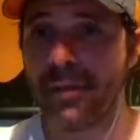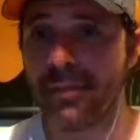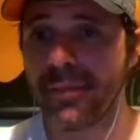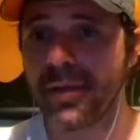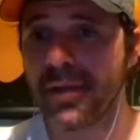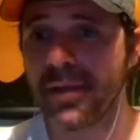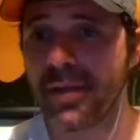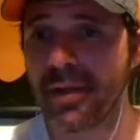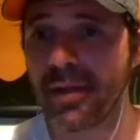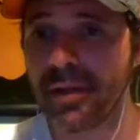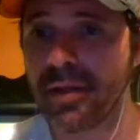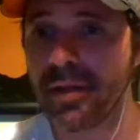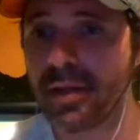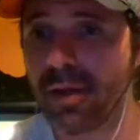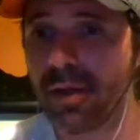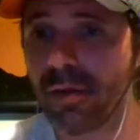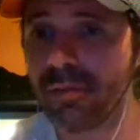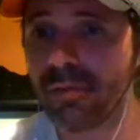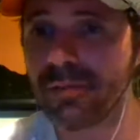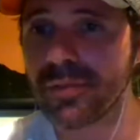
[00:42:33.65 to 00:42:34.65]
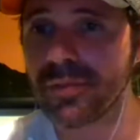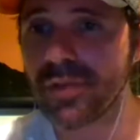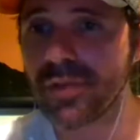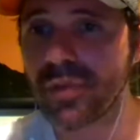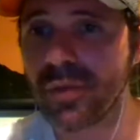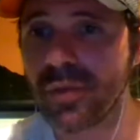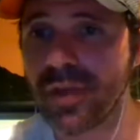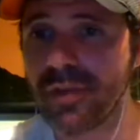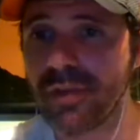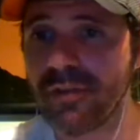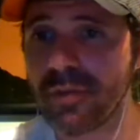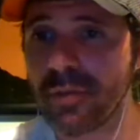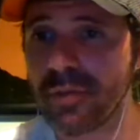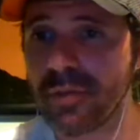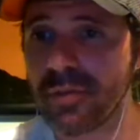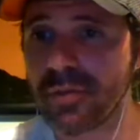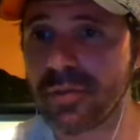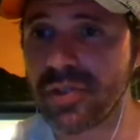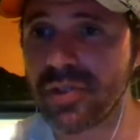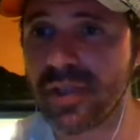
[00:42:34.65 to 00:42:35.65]
but you know, just waiting for
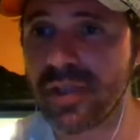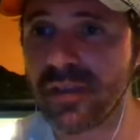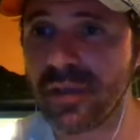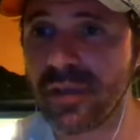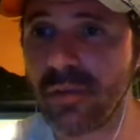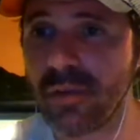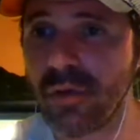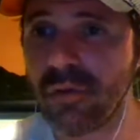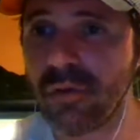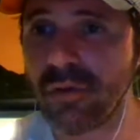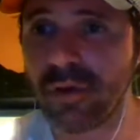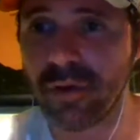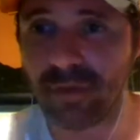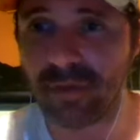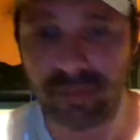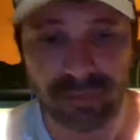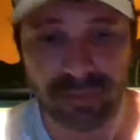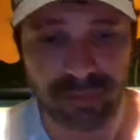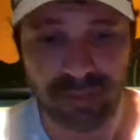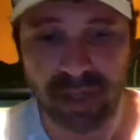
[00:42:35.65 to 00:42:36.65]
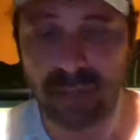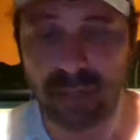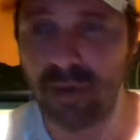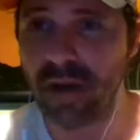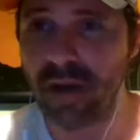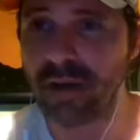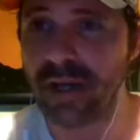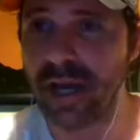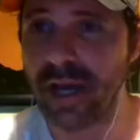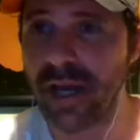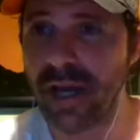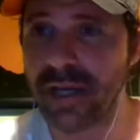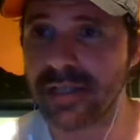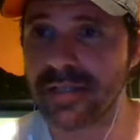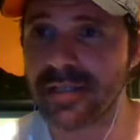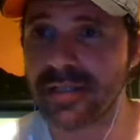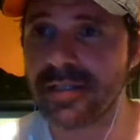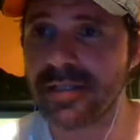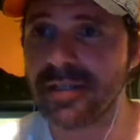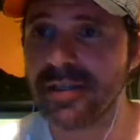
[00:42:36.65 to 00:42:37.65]
people to send them over. Come on,
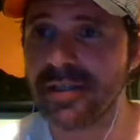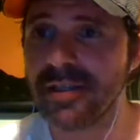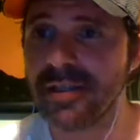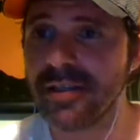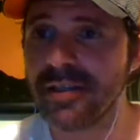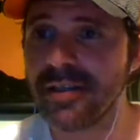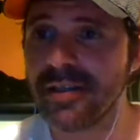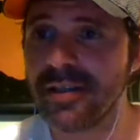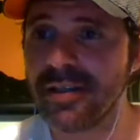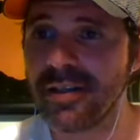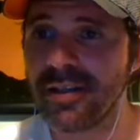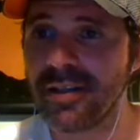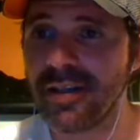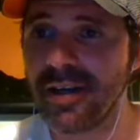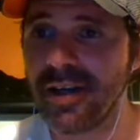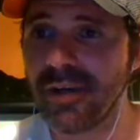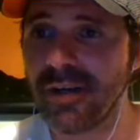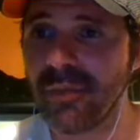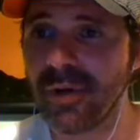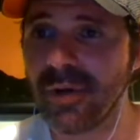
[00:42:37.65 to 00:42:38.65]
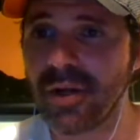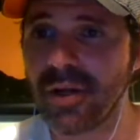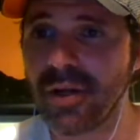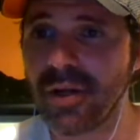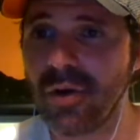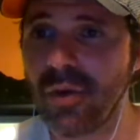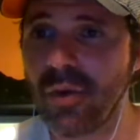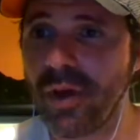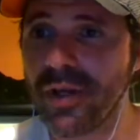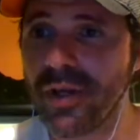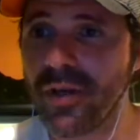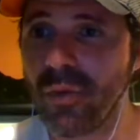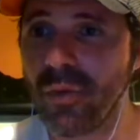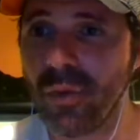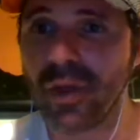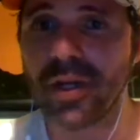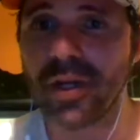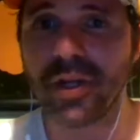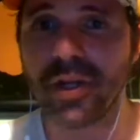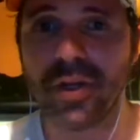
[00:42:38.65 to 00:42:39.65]
guys. I want to know what you
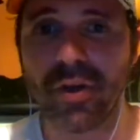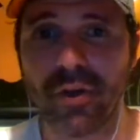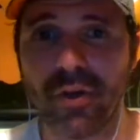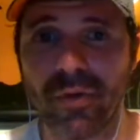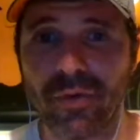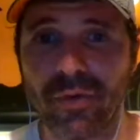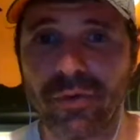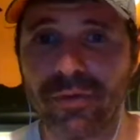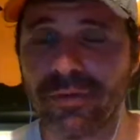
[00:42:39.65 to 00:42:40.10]
want to know.